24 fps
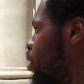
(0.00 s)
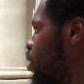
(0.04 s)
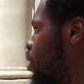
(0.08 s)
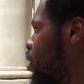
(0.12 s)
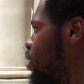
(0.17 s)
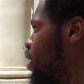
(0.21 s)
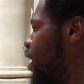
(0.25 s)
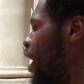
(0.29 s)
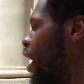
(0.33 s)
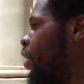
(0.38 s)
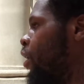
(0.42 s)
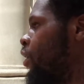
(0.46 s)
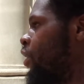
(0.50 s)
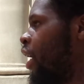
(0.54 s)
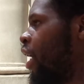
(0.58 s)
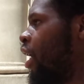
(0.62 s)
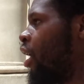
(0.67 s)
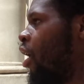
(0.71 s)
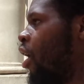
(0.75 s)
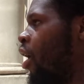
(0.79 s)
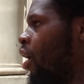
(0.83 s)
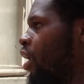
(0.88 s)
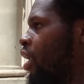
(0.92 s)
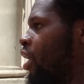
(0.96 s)
That
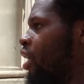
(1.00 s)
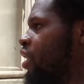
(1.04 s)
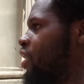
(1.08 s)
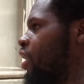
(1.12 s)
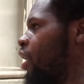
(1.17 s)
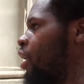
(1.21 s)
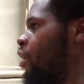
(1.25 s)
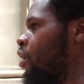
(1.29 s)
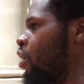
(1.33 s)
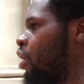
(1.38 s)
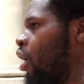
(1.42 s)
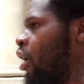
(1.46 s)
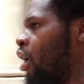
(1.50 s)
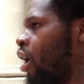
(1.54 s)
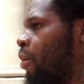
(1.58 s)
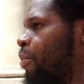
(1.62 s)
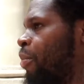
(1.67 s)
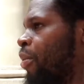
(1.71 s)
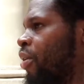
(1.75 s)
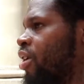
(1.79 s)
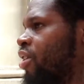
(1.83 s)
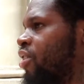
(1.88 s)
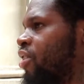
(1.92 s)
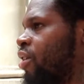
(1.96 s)
all of us,
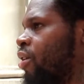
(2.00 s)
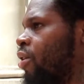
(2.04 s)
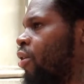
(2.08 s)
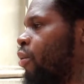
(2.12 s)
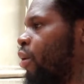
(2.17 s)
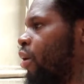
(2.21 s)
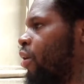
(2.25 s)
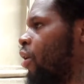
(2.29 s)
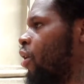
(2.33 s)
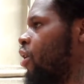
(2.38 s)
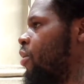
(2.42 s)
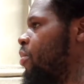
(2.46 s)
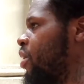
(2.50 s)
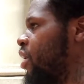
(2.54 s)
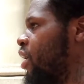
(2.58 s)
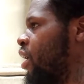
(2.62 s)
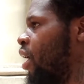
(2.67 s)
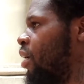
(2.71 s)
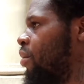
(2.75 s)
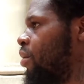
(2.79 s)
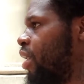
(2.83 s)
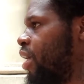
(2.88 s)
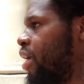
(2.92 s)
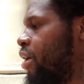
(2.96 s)
pretty soon, we're going to
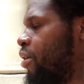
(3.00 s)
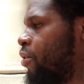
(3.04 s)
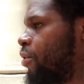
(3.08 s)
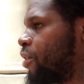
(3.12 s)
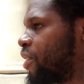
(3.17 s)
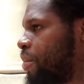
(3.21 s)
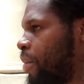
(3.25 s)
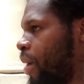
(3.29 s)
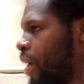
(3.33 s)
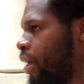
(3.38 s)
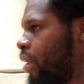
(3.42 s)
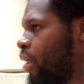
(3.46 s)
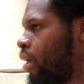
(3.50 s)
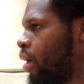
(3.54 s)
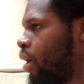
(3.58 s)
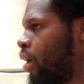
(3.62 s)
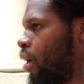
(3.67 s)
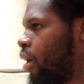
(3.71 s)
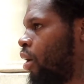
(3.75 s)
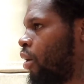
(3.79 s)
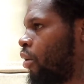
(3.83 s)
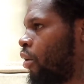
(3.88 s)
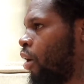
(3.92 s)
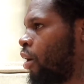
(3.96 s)
become leaders, man.
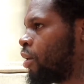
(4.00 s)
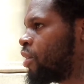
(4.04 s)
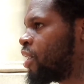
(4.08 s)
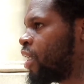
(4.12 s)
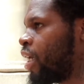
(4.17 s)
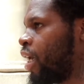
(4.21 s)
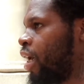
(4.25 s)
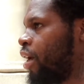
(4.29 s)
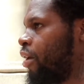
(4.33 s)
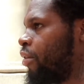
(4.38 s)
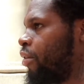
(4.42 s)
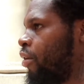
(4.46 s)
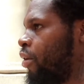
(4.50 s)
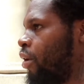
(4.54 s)
You know what I'm saying?